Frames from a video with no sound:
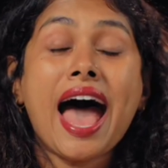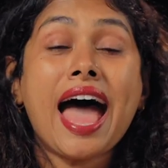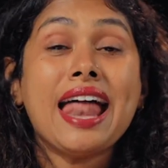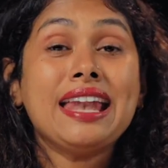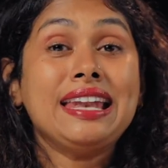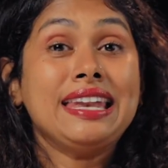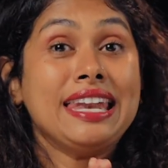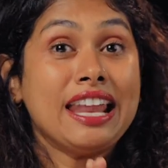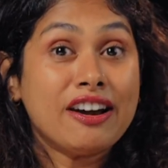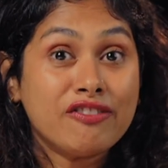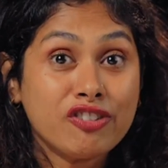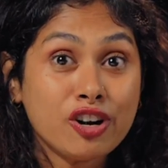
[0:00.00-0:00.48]

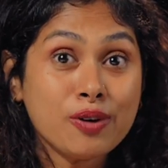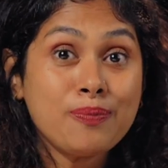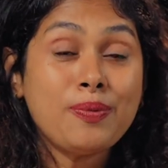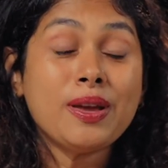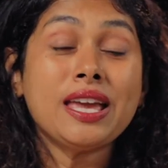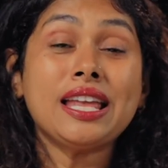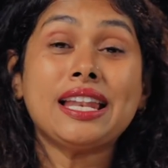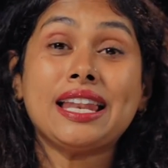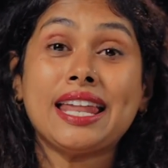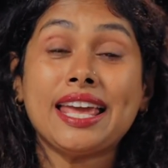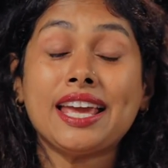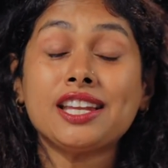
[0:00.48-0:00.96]
and never
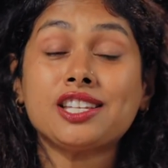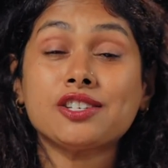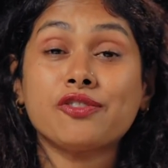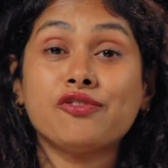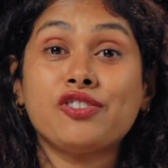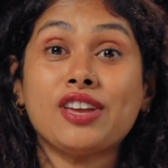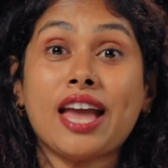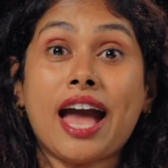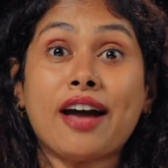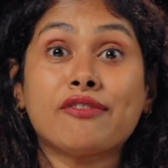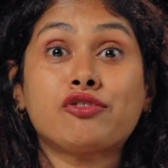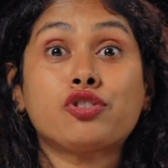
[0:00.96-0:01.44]
be late.
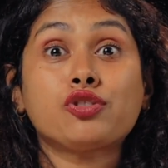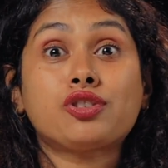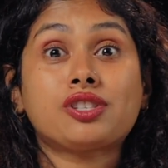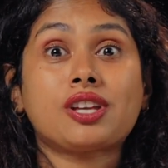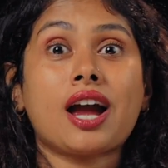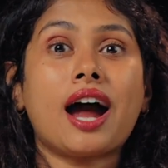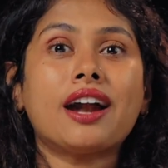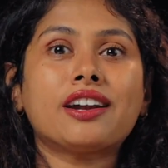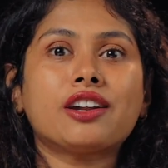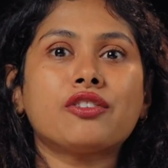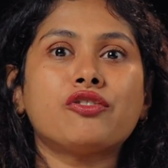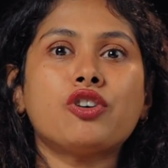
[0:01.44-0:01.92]
We have to
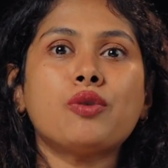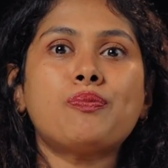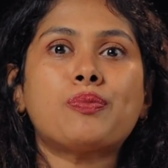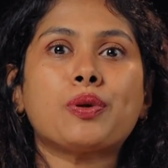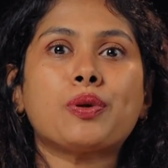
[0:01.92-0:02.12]
start our